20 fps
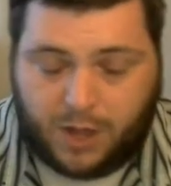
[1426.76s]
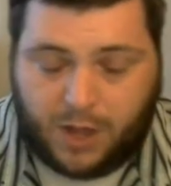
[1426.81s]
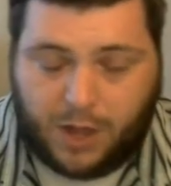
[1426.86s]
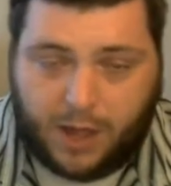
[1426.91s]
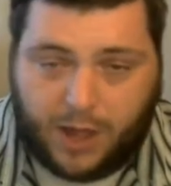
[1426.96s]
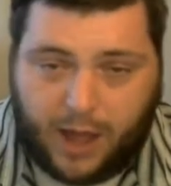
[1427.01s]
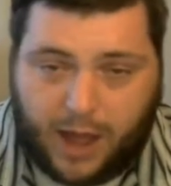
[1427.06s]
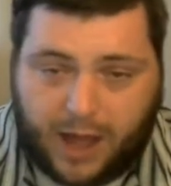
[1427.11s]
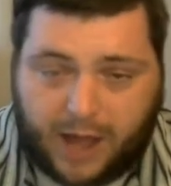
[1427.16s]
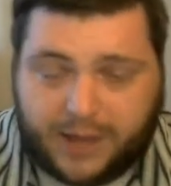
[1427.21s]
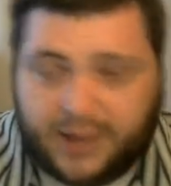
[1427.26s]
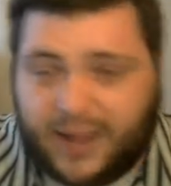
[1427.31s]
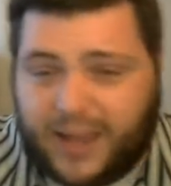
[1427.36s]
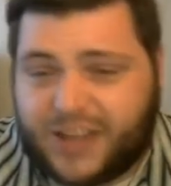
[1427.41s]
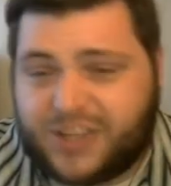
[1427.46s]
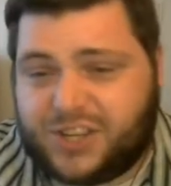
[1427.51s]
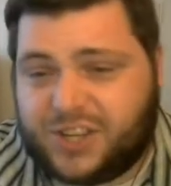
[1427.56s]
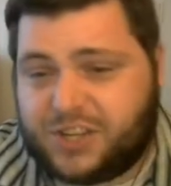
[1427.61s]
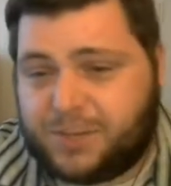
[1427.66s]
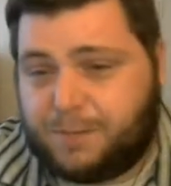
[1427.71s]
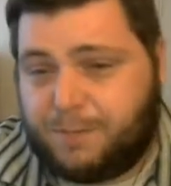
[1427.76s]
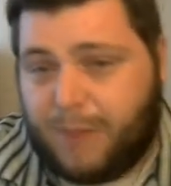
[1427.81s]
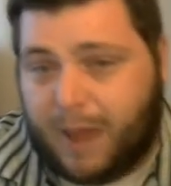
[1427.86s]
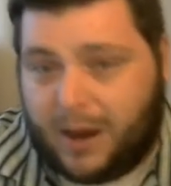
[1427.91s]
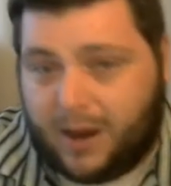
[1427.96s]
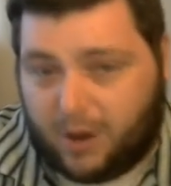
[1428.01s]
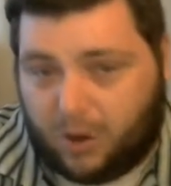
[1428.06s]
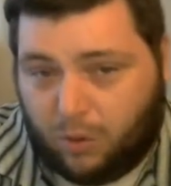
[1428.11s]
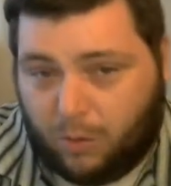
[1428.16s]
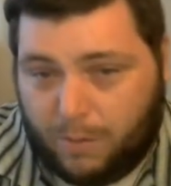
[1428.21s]
unless it's
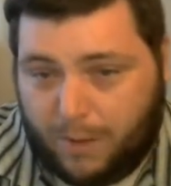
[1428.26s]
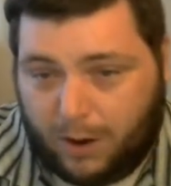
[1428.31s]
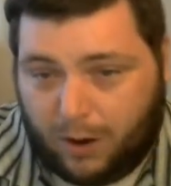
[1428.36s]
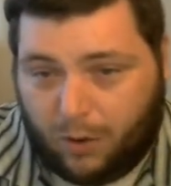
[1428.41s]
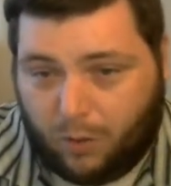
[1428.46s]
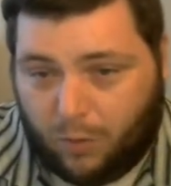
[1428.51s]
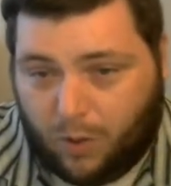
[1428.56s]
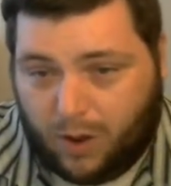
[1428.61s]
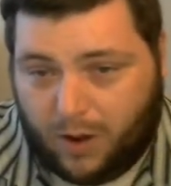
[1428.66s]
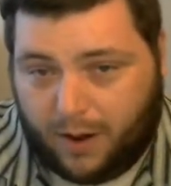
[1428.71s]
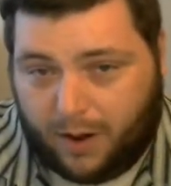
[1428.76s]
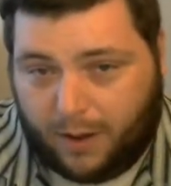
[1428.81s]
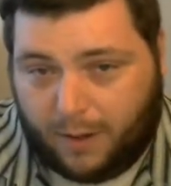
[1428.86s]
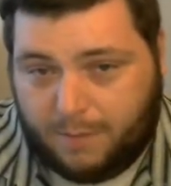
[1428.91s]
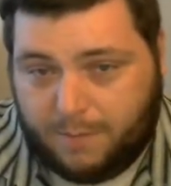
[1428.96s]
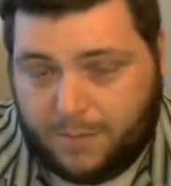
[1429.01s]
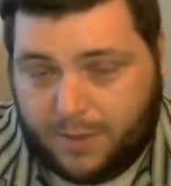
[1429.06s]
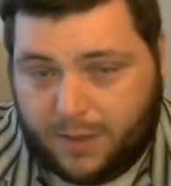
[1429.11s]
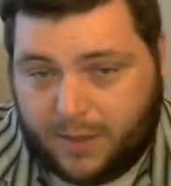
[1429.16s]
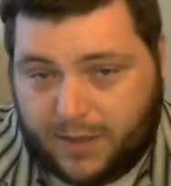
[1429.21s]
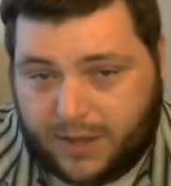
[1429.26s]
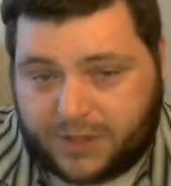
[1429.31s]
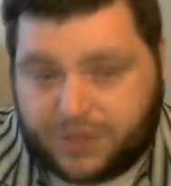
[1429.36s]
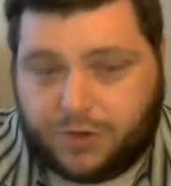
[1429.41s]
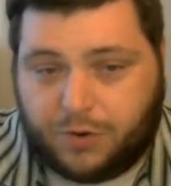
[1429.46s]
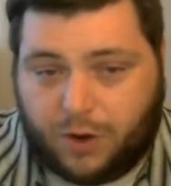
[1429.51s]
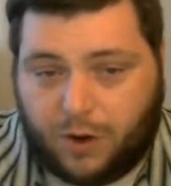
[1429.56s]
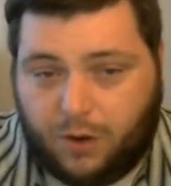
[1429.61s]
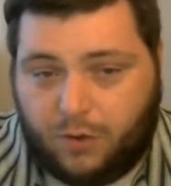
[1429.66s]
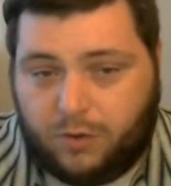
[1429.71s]
medical marijuana that's
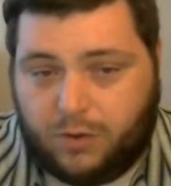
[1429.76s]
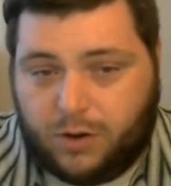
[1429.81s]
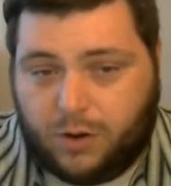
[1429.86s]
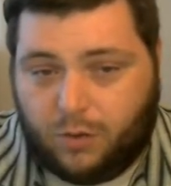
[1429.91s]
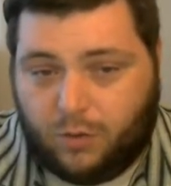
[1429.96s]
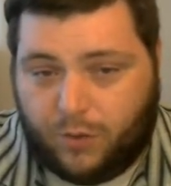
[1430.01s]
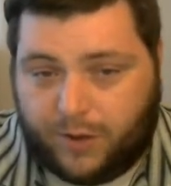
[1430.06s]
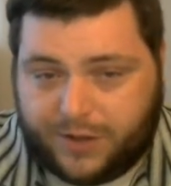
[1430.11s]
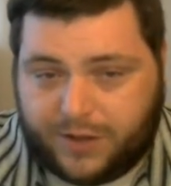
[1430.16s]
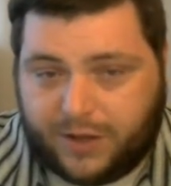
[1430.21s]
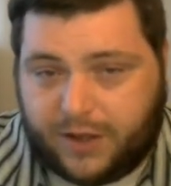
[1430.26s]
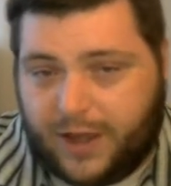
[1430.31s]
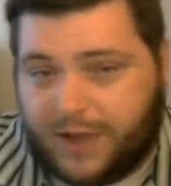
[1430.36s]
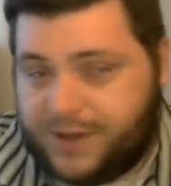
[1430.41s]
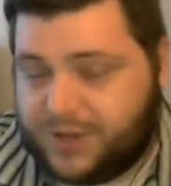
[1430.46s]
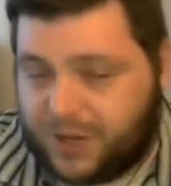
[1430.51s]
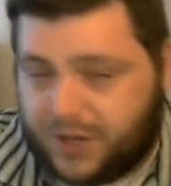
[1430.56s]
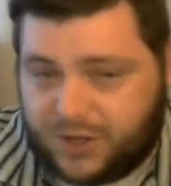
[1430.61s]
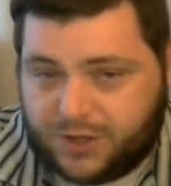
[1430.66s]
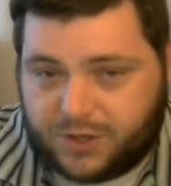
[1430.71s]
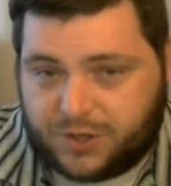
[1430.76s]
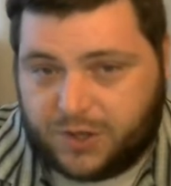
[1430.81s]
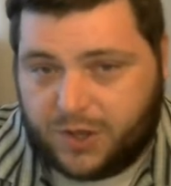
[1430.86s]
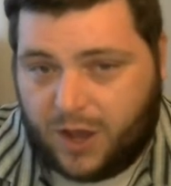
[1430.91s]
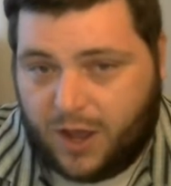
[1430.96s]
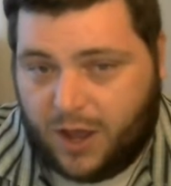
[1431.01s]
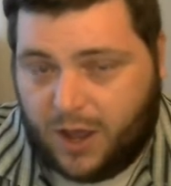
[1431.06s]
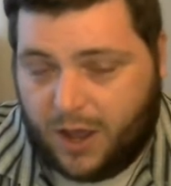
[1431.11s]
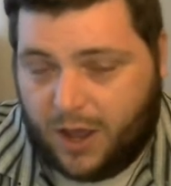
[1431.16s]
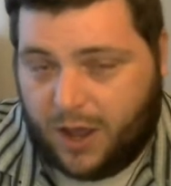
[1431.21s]
grown with a license
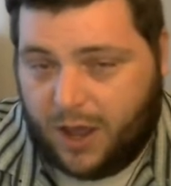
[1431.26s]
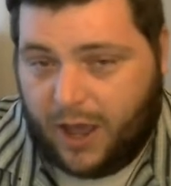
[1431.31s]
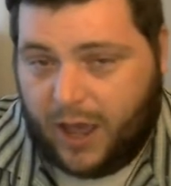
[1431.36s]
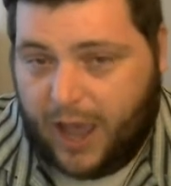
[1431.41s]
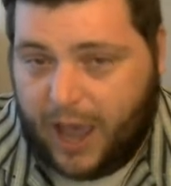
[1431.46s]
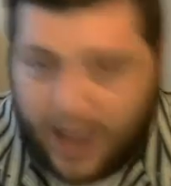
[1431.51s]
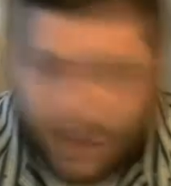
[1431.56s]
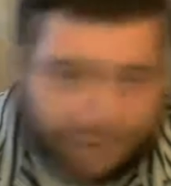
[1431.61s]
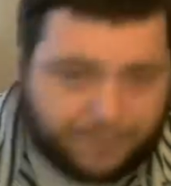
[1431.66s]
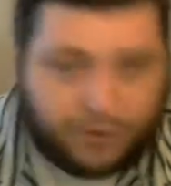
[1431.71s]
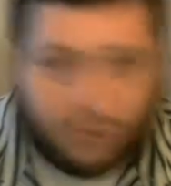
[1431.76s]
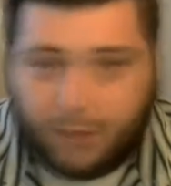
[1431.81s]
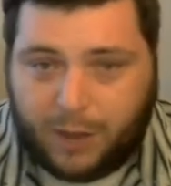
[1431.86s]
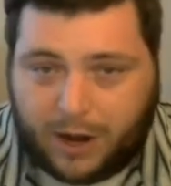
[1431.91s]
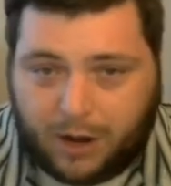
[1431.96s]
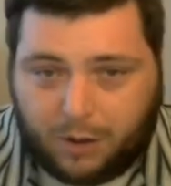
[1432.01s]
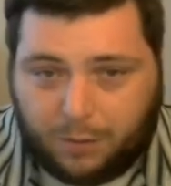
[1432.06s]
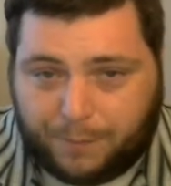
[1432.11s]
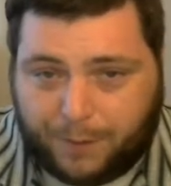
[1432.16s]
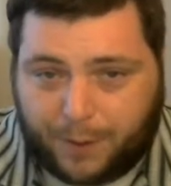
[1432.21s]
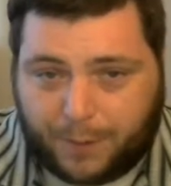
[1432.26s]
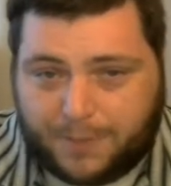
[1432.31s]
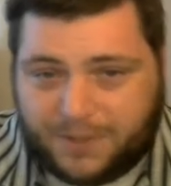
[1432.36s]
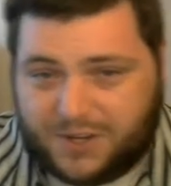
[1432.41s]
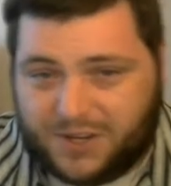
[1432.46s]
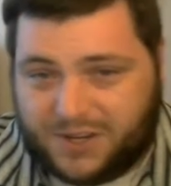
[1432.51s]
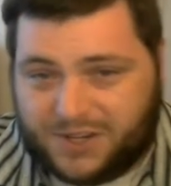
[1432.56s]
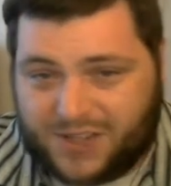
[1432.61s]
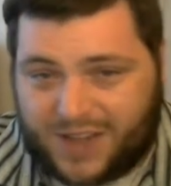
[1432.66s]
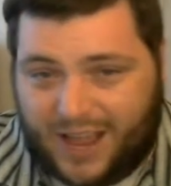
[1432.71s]
and for medical
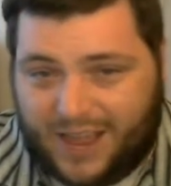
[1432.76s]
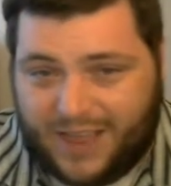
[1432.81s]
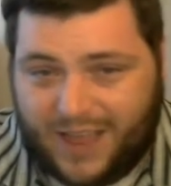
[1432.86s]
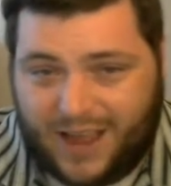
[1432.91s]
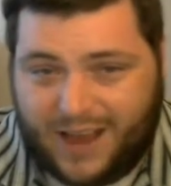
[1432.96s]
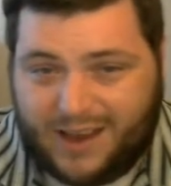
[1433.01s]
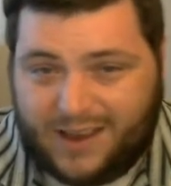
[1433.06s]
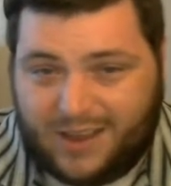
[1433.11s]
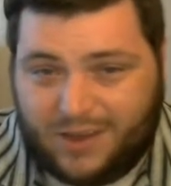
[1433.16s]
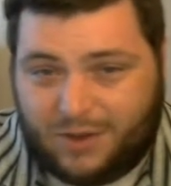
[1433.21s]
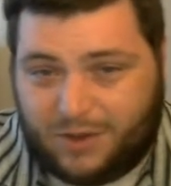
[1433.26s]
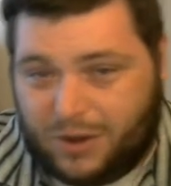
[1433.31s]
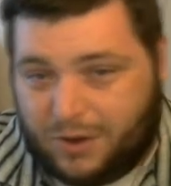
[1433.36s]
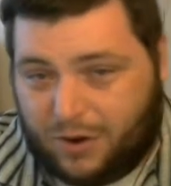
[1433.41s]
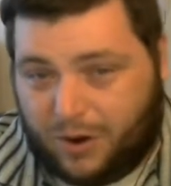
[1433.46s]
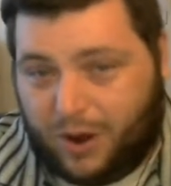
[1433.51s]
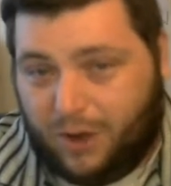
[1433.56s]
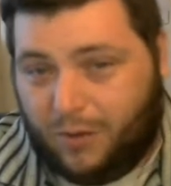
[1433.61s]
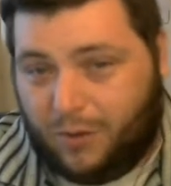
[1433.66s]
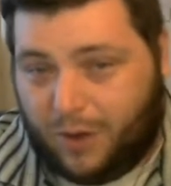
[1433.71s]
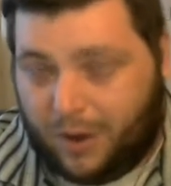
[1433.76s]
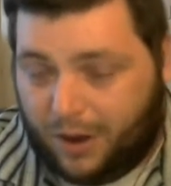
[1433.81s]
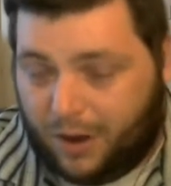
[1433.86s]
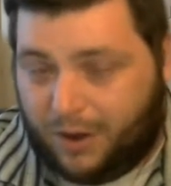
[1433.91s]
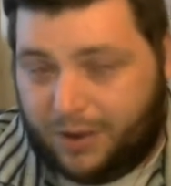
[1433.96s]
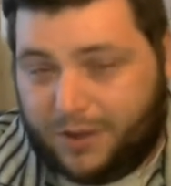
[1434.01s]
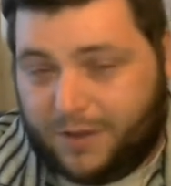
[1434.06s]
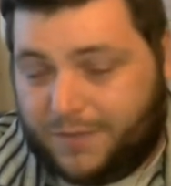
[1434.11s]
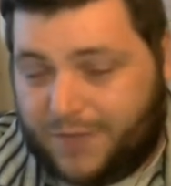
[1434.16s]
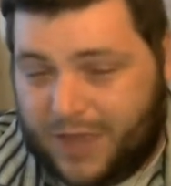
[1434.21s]
purposes, and then you can grow
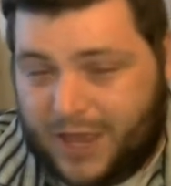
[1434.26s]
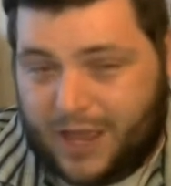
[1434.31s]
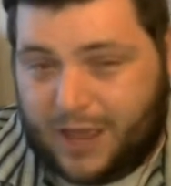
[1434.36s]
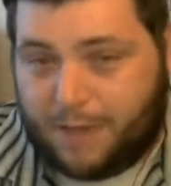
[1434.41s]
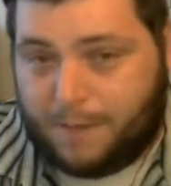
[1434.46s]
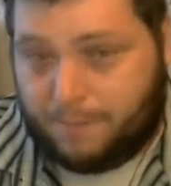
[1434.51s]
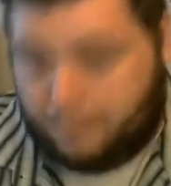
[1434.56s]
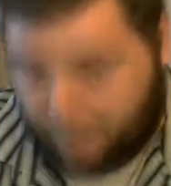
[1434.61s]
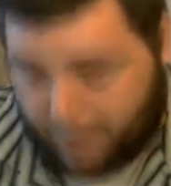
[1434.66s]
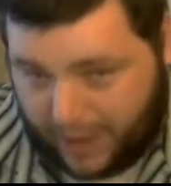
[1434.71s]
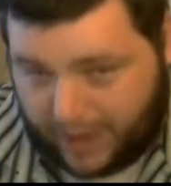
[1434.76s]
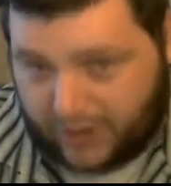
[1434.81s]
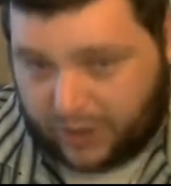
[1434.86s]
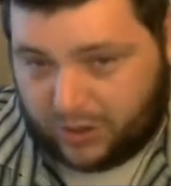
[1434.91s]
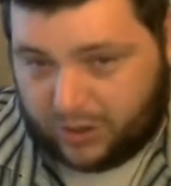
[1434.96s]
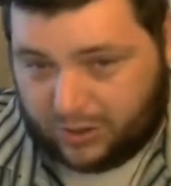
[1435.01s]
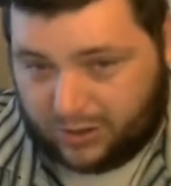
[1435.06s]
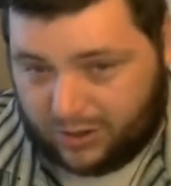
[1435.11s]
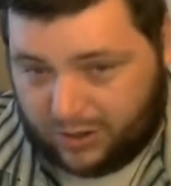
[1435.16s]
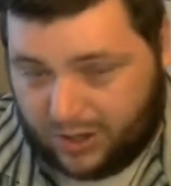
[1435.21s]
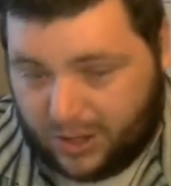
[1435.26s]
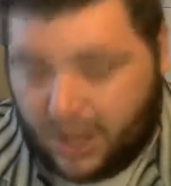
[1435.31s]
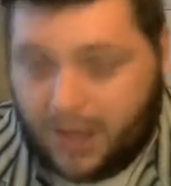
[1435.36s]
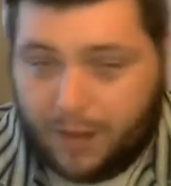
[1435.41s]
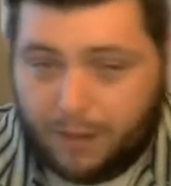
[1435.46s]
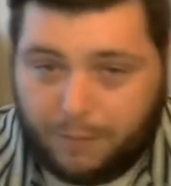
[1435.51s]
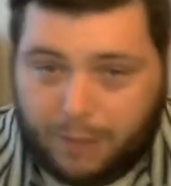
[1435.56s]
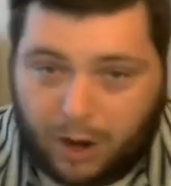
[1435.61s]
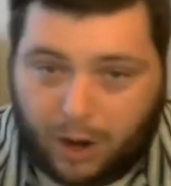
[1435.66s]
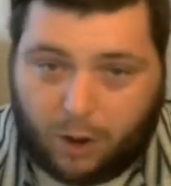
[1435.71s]
all of the medical
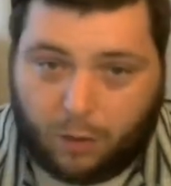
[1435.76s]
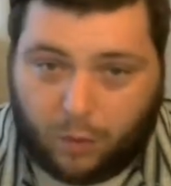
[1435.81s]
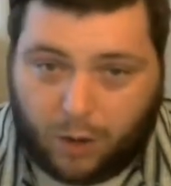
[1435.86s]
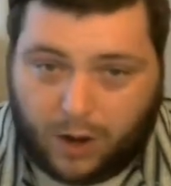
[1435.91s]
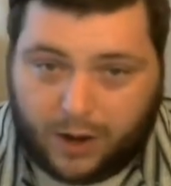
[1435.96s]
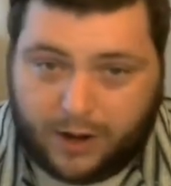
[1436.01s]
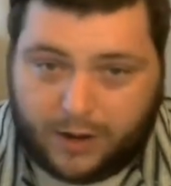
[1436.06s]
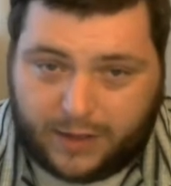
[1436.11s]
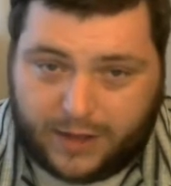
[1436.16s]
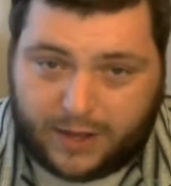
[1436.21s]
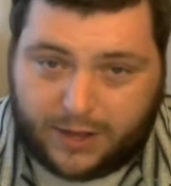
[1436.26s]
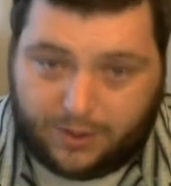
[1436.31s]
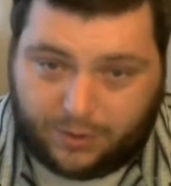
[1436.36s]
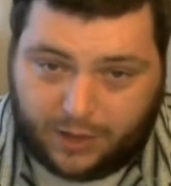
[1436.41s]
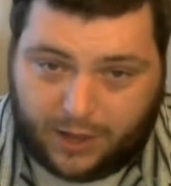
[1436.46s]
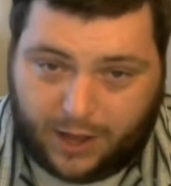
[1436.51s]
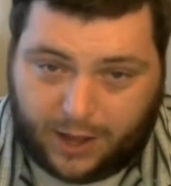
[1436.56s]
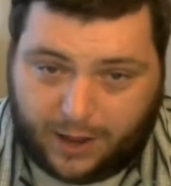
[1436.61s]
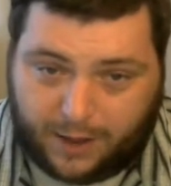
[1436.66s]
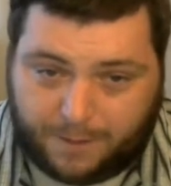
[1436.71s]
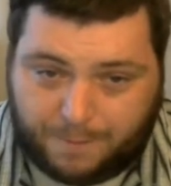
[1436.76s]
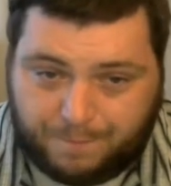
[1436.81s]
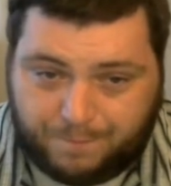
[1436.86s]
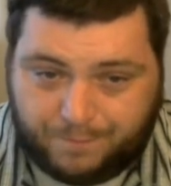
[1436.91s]
marijuana that you like.